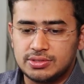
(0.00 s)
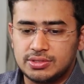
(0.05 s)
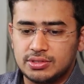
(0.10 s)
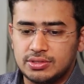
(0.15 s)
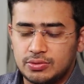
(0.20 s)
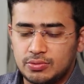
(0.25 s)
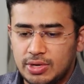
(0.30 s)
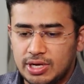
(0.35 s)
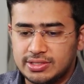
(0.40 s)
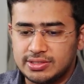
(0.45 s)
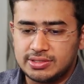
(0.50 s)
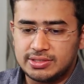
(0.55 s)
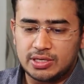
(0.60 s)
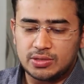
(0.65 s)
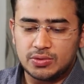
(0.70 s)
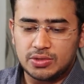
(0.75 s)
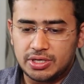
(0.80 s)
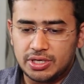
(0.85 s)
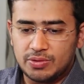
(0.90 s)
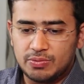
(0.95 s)
the ones
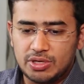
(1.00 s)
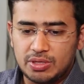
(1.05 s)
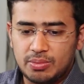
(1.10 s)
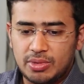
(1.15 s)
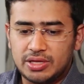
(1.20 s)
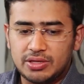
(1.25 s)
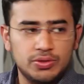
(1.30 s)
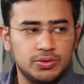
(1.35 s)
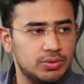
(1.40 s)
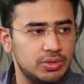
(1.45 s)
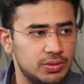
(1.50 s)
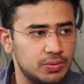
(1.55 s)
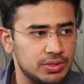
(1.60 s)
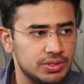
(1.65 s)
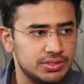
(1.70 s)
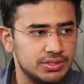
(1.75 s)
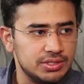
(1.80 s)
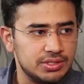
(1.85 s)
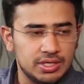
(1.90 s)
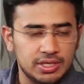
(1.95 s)
that were given by the
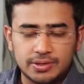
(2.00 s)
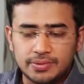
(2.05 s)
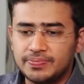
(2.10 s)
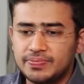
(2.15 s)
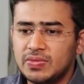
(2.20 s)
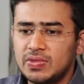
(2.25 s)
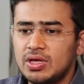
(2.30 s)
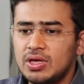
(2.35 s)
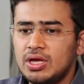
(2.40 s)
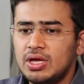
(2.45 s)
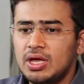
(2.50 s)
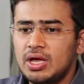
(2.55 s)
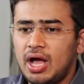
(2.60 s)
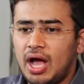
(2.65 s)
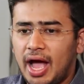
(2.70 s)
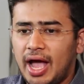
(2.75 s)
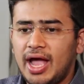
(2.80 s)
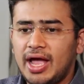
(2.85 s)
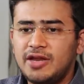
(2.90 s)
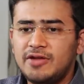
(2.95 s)
university.
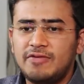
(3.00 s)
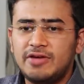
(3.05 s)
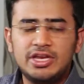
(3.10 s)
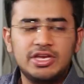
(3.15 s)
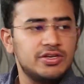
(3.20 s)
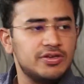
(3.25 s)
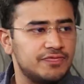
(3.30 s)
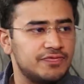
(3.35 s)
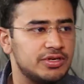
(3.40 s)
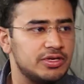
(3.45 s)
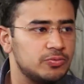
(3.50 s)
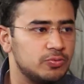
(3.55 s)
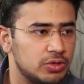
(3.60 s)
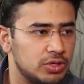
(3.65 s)
I had a very different